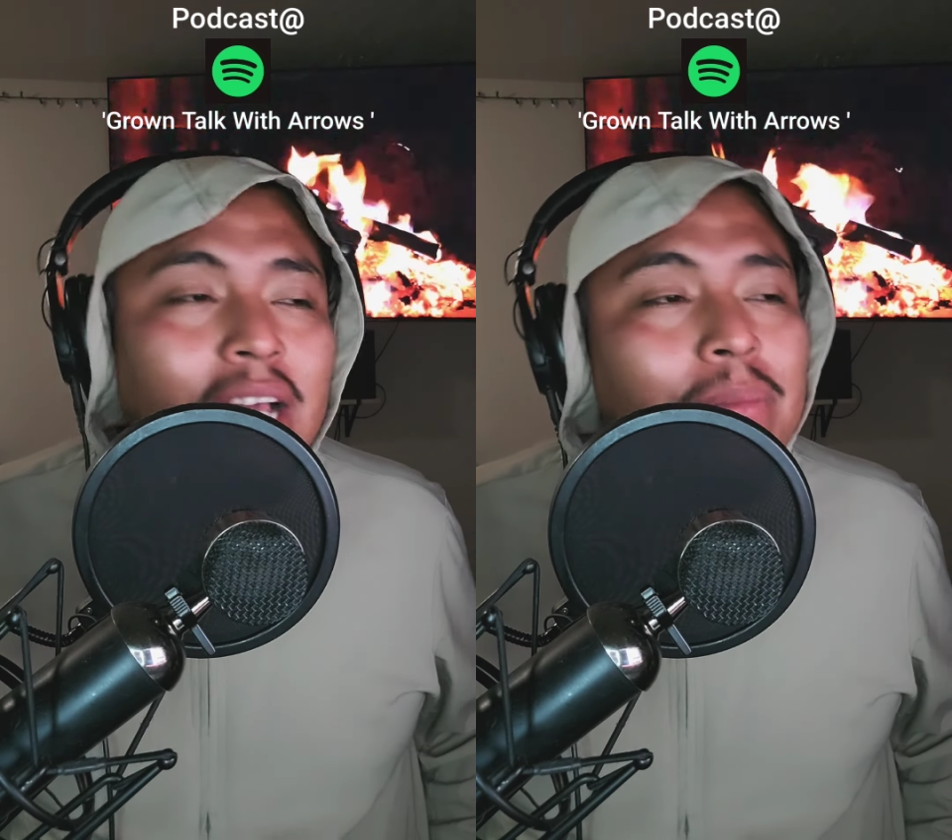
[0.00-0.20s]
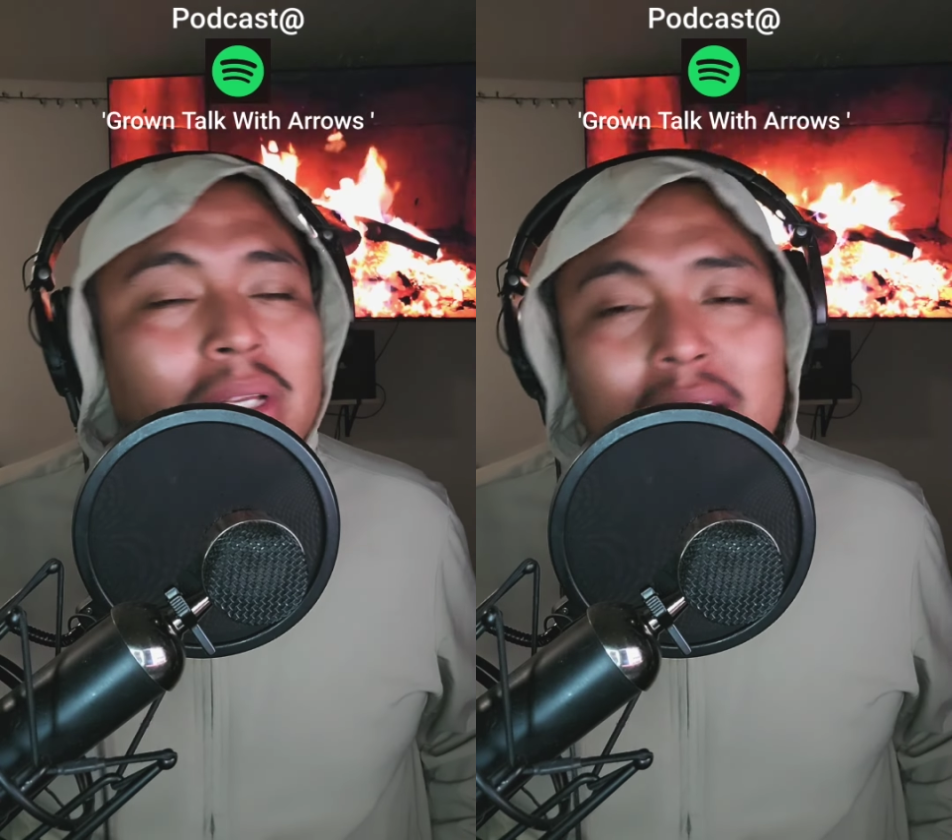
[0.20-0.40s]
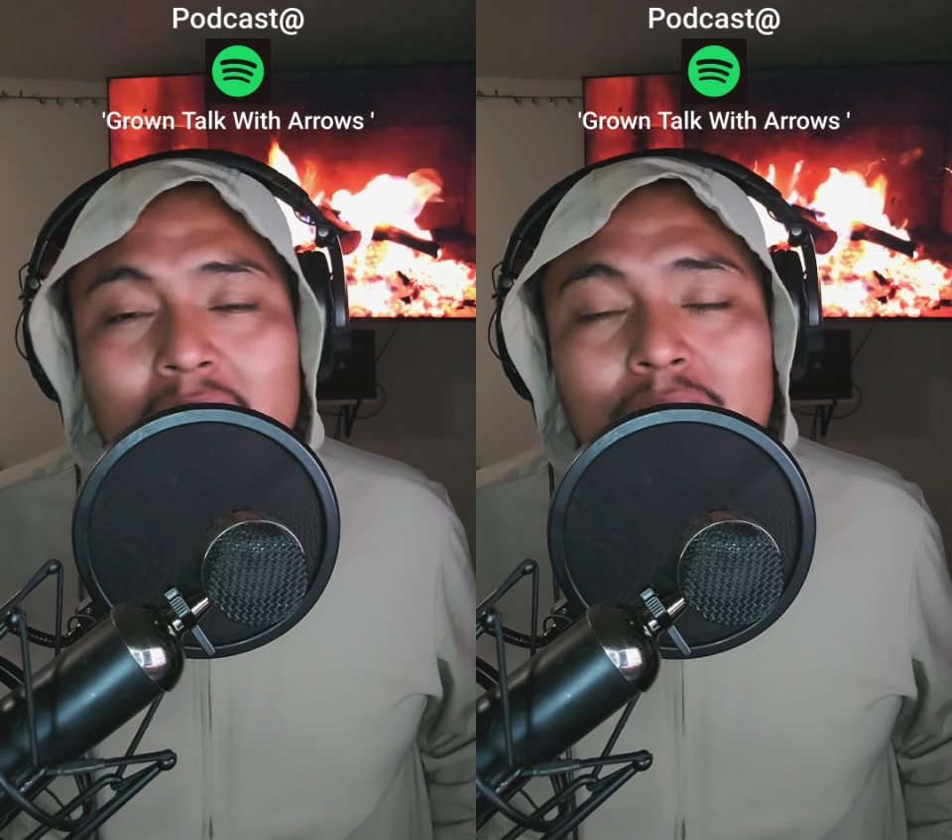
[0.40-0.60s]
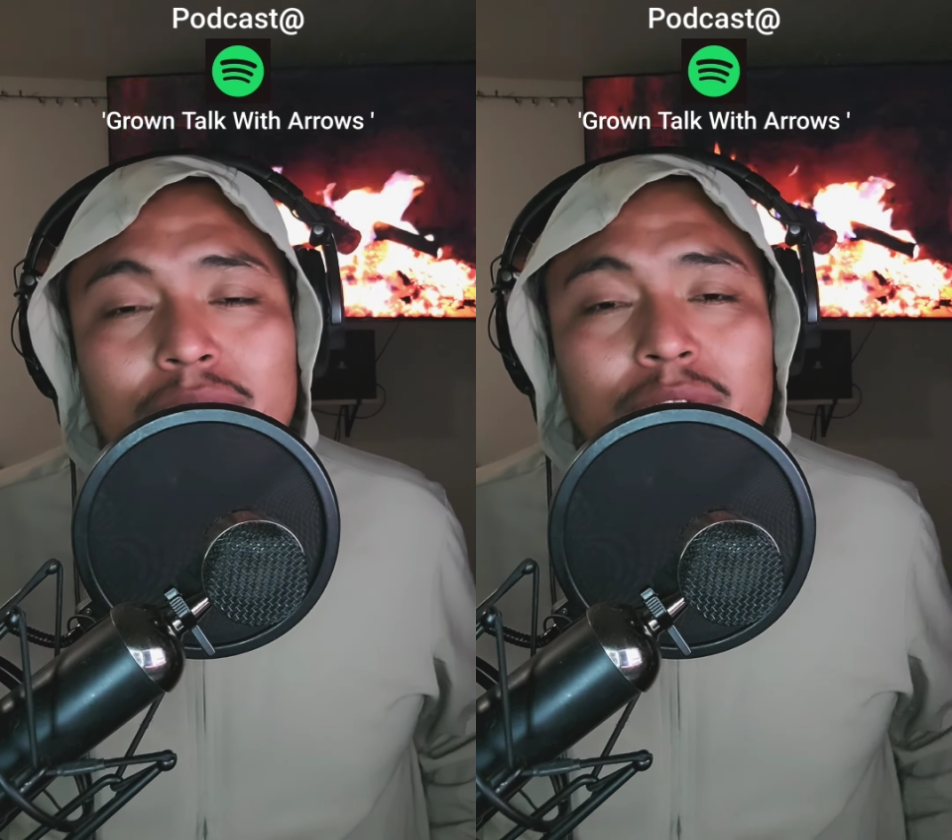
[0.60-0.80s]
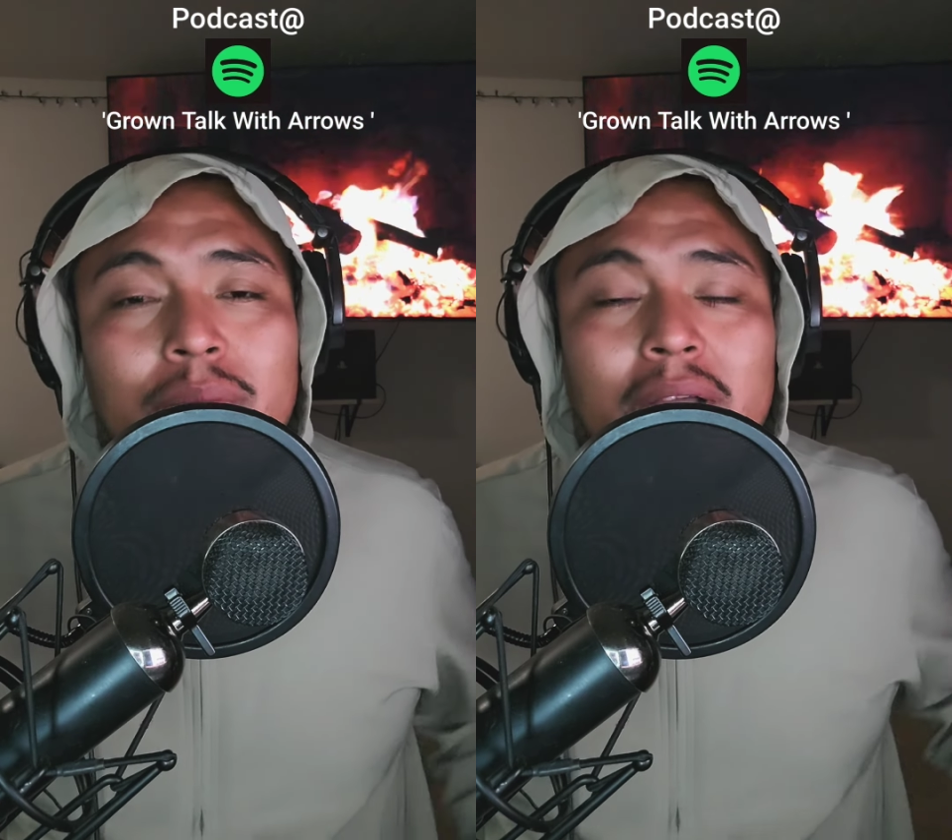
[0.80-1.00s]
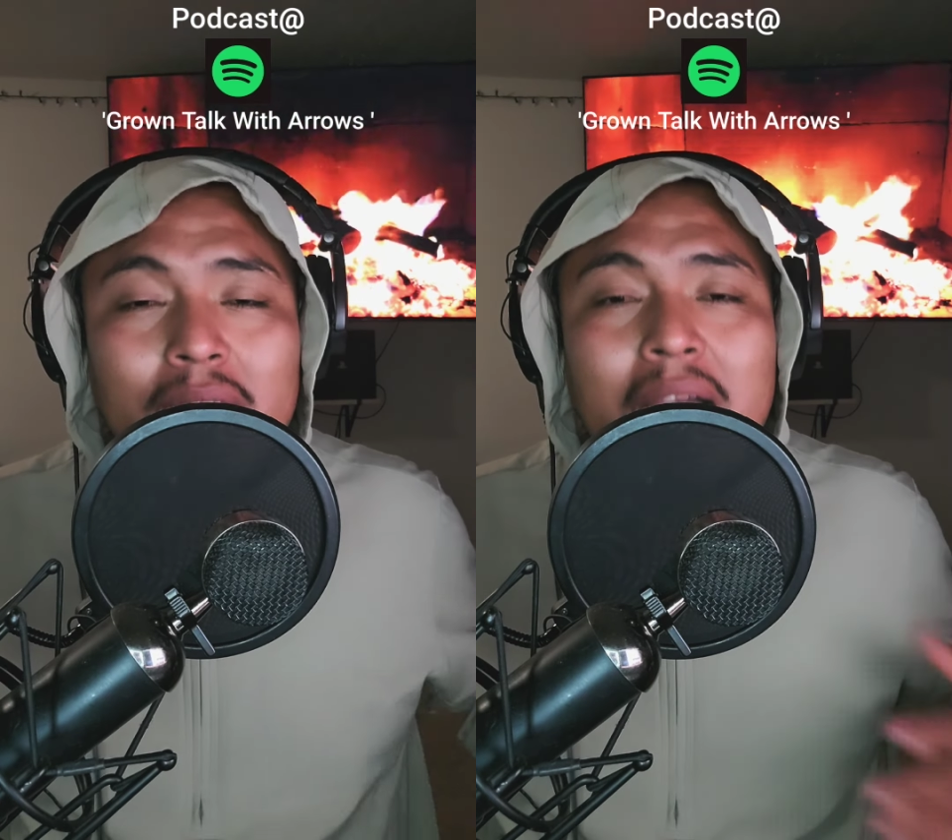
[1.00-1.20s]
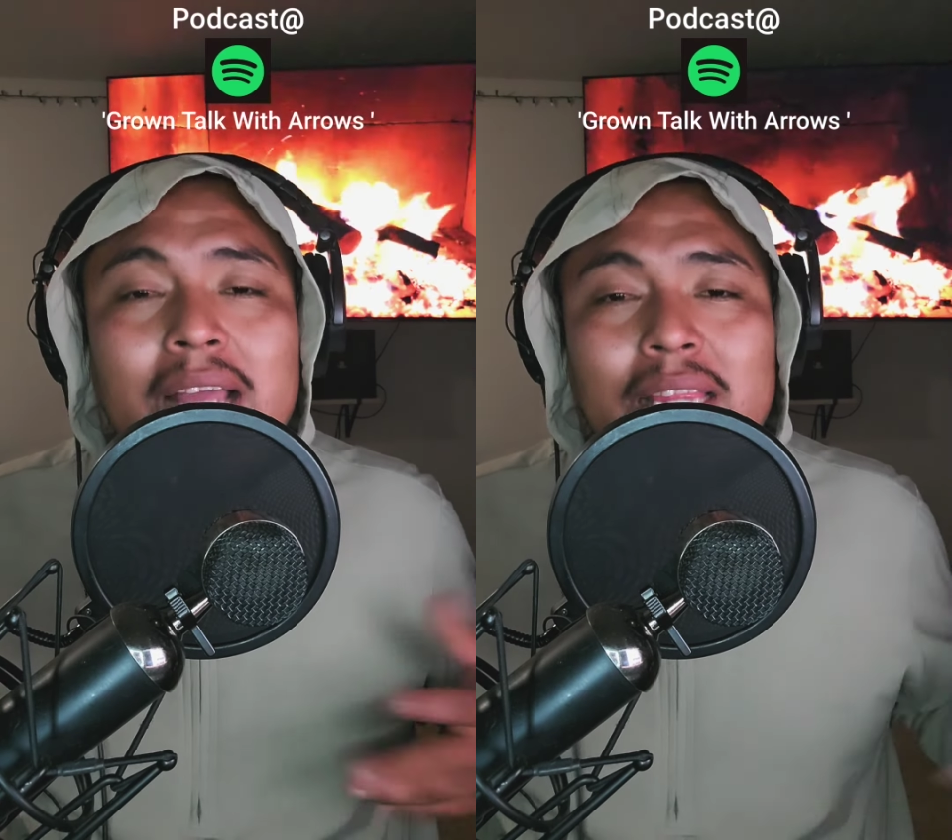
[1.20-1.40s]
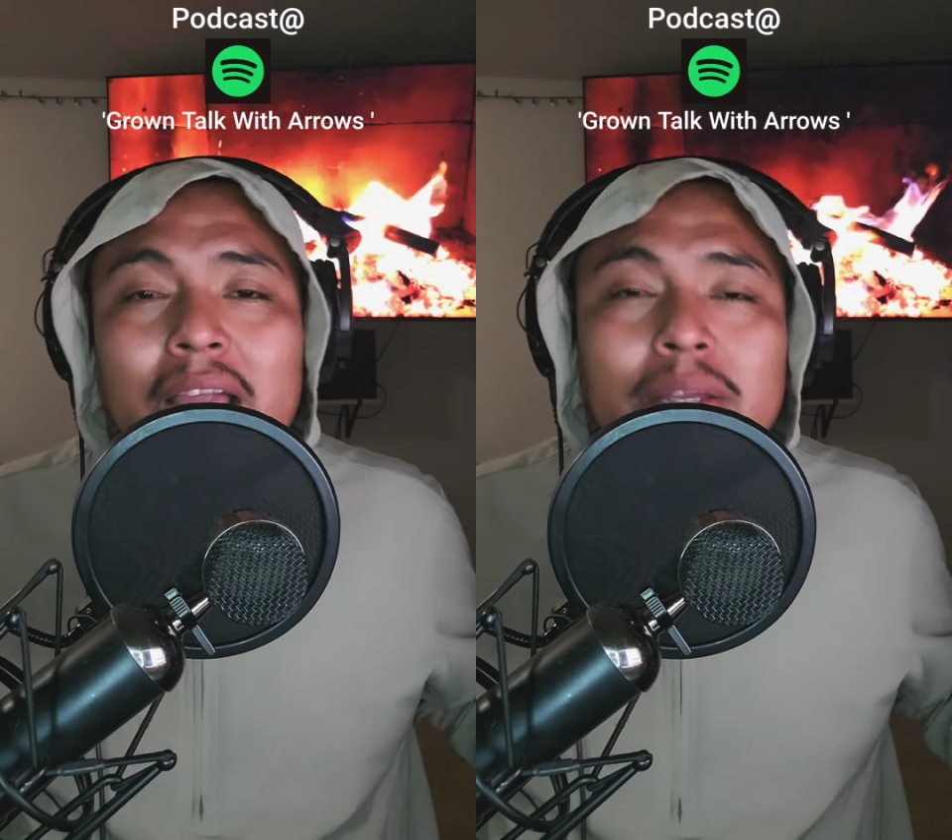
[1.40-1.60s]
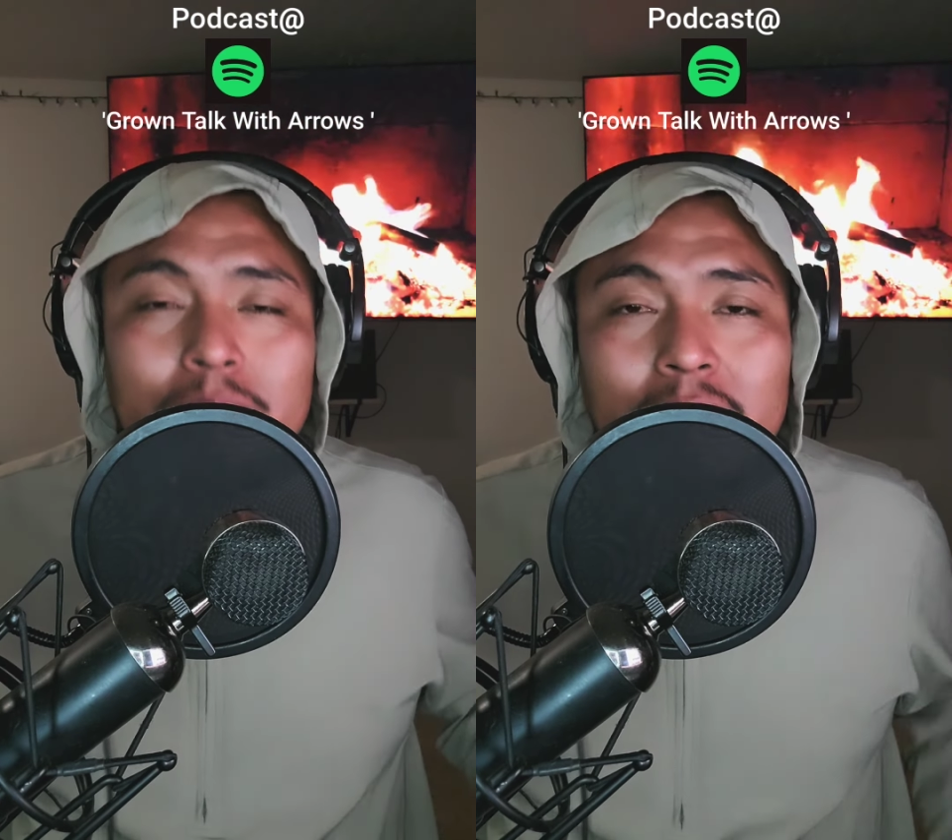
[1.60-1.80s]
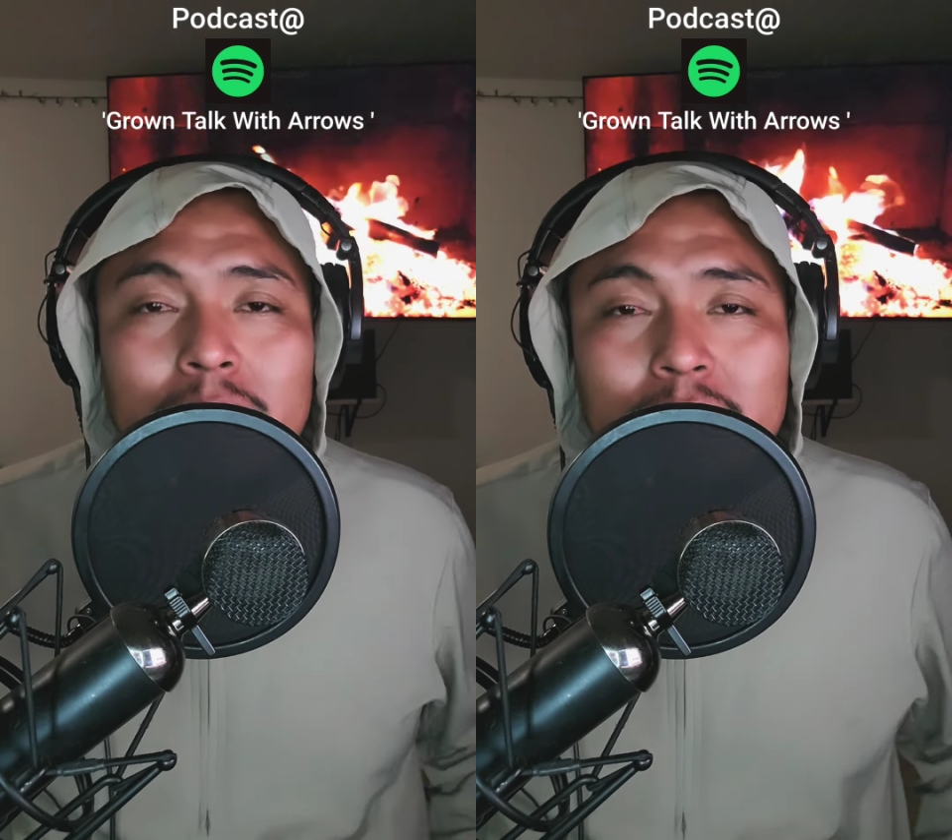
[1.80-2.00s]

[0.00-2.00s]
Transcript: coming out from a guy like me,